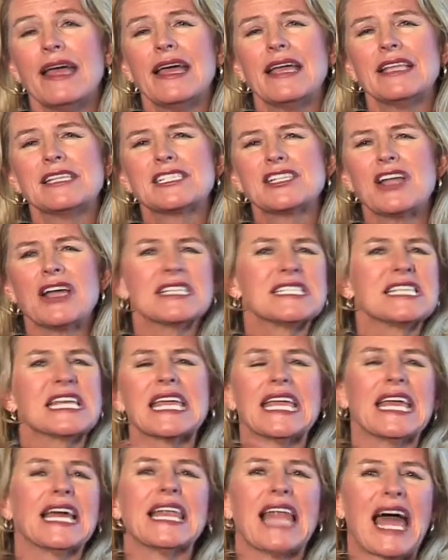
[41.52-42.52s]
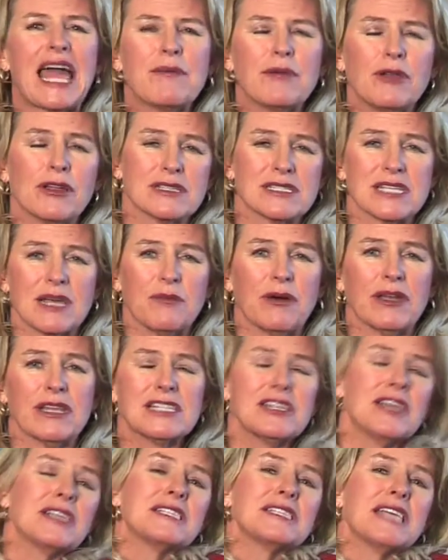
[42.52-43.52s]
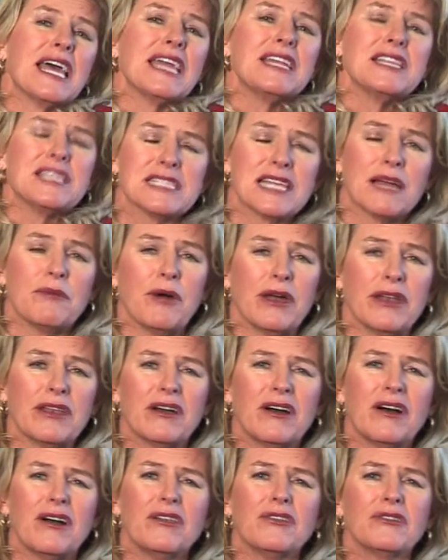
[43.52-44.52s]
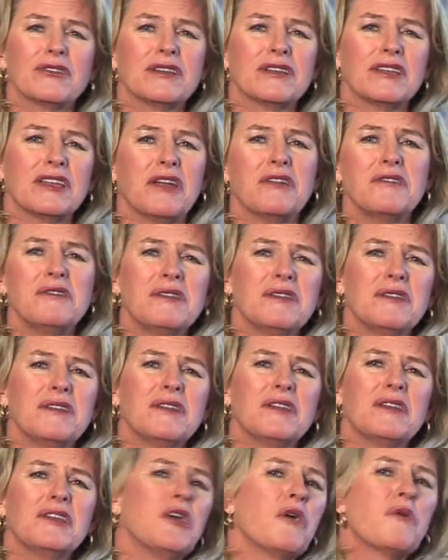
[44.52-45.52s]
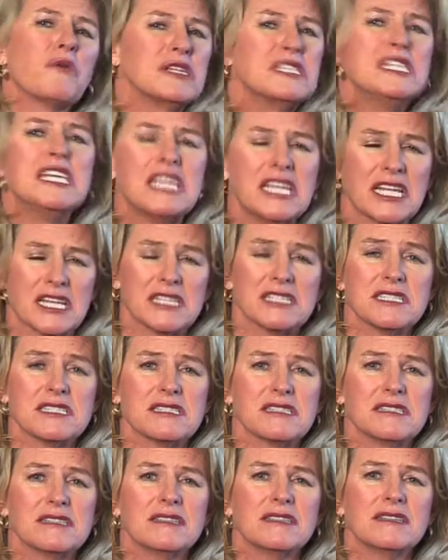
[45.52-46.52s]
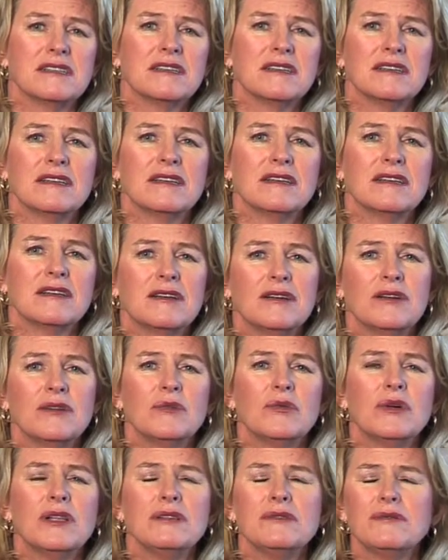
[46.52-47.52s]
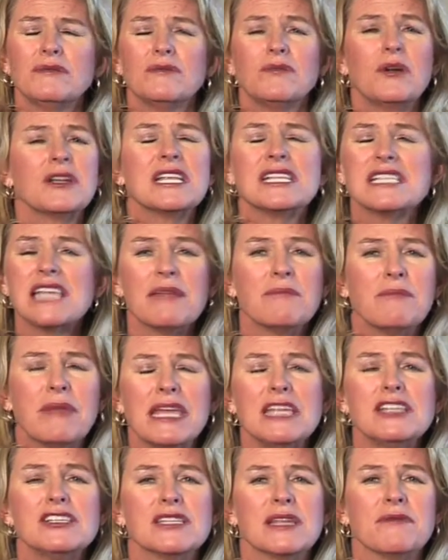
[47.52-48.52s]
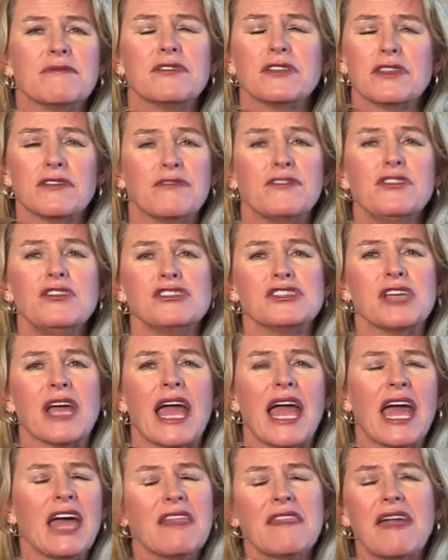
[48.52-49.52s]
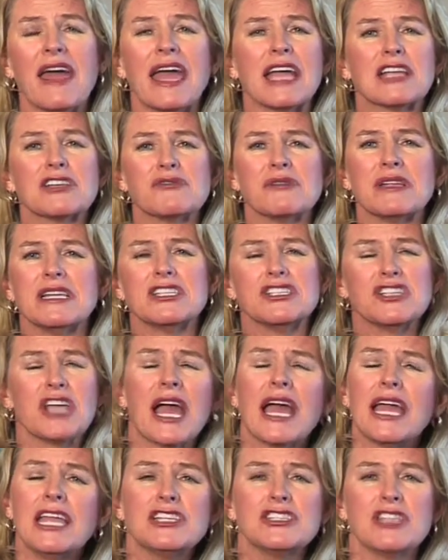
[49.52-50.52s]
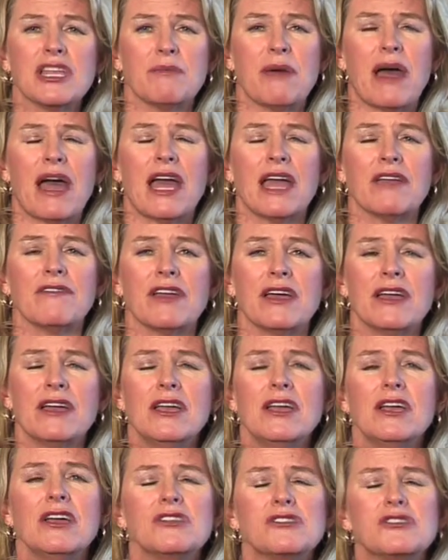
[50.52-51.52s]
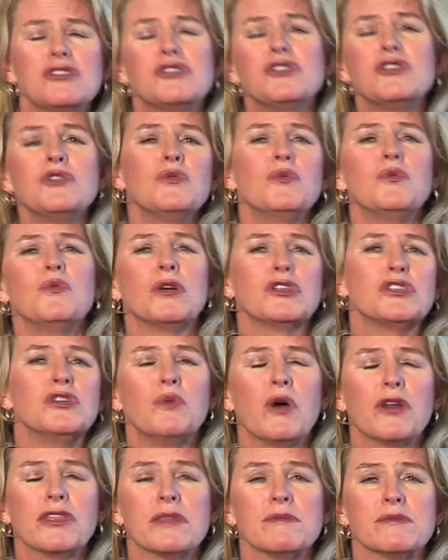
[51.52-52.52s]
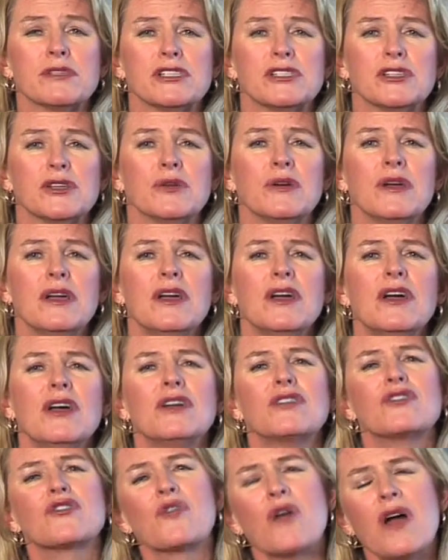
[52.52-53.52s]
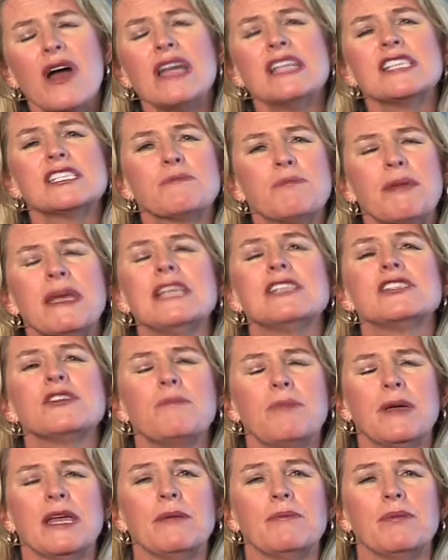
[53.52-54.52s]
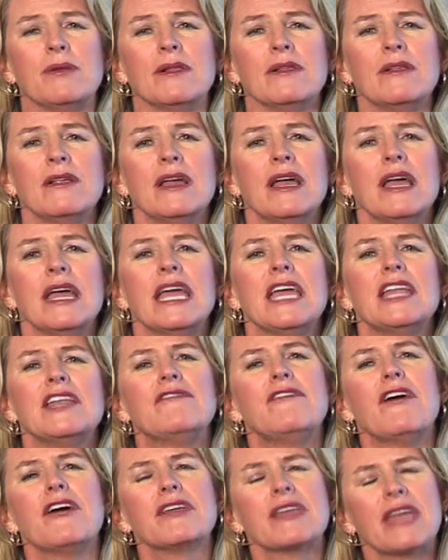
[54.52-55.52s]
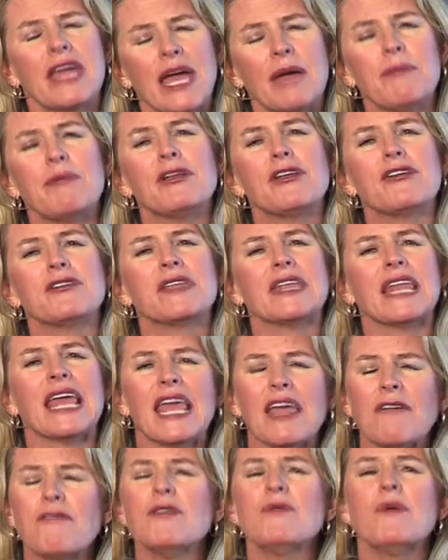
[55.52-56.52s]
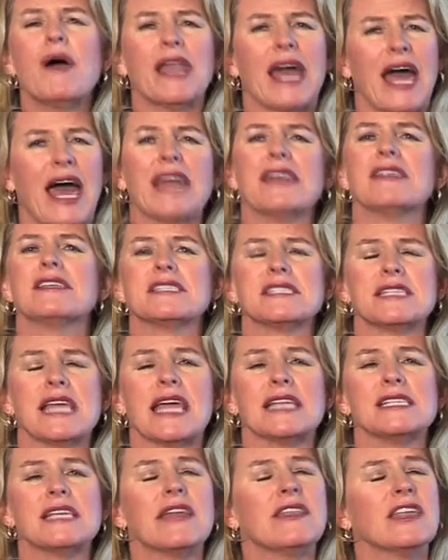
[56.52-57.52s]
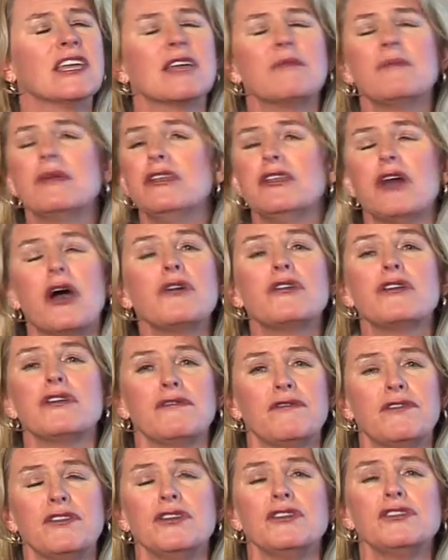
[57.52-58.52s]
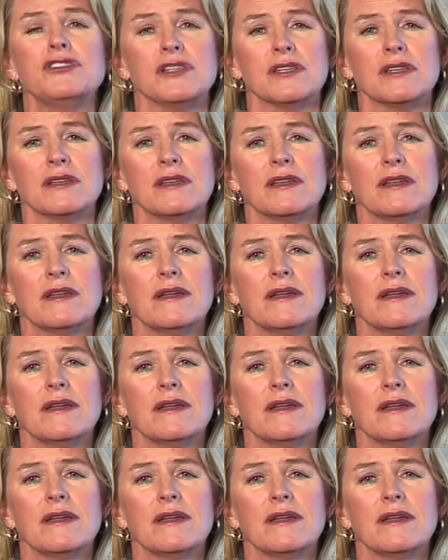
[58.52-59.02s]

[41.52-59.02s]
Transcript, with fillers: It's like sticking a label on someone. It's like saying to someone, oh, look, you know, you're ridiculous. Well, what does that mean to them for the future? How do they actually change their behaviour to do what you want them to do? Try and speak to people in a vocabulary that everyone understands and there can be no confusion.